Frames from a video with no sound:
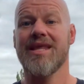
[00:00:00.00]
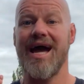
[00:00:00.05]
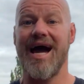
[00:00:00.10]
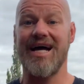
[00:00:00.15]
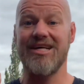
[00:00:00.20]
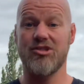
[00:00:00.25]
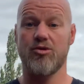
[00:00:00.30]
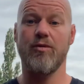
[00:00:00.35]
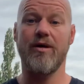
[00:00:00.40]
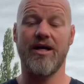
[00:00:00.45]

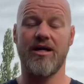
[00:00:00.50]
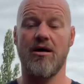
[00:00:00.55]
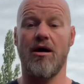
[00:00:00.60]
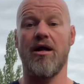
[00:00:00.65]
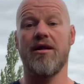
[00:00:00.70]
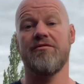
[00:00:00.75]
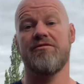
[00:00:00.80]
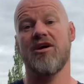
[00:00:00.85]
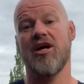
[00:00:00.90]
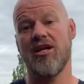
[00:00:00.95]
as we're
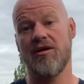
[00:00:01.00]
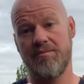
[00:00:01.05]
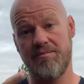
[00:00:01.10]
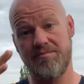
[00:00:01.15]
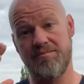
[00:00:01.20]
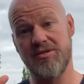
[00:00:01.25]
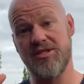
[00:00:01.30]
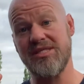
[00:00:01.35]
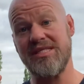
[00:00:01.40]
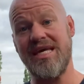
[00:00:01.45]
kind of going to
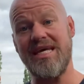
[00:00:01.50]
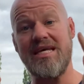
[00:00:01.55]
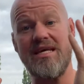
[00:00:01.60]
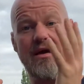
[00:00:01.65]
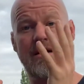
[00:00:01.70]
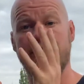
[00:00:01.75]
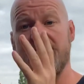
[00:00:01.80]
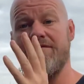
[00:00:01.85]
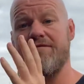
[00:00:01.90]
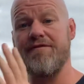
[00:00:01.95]

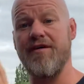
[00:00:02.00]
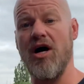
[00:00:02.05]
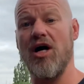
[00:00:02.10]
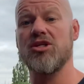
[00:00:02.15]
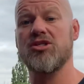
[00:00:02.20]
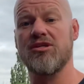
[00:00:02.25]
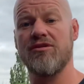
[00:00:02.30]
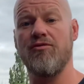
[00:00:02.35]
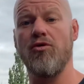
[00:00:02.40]
see the 1st